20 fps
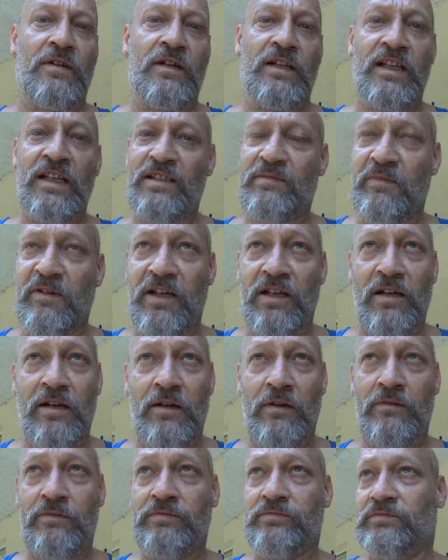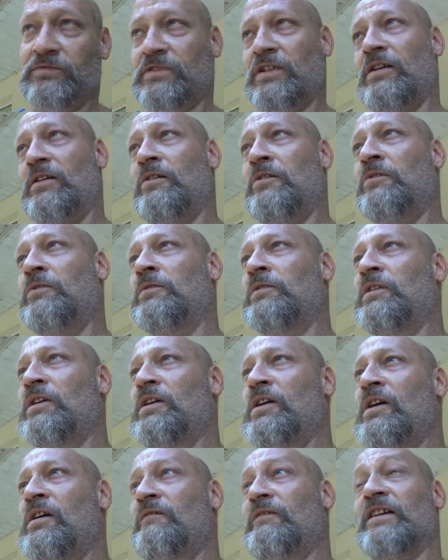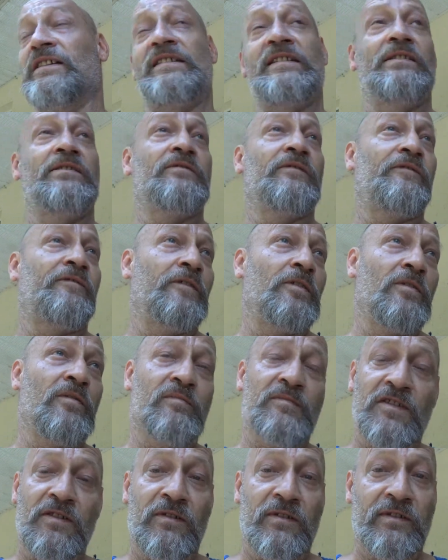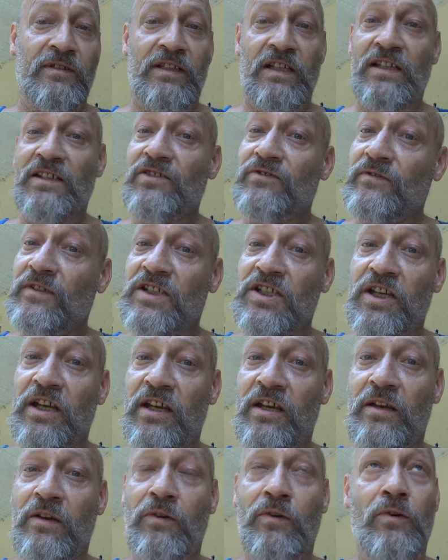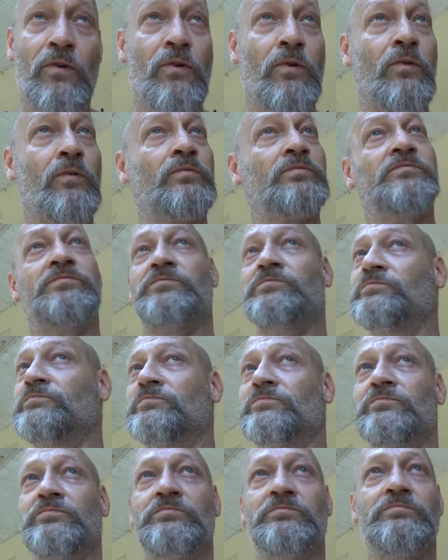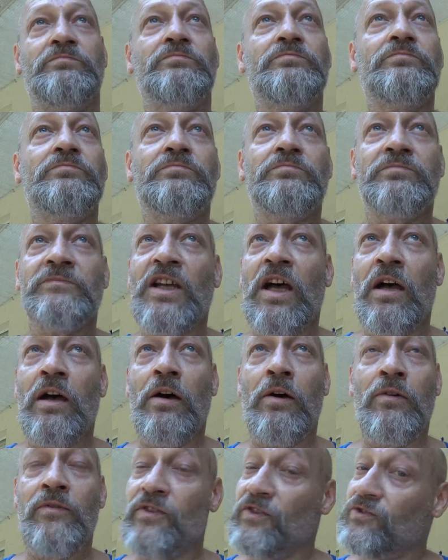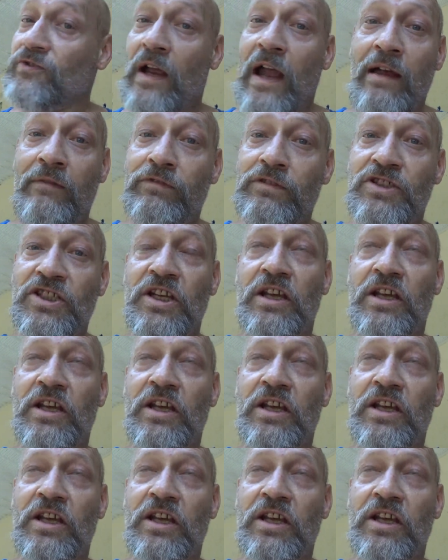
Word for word: on HBO? No. Have I seen your films on the History Channel? No. The Travel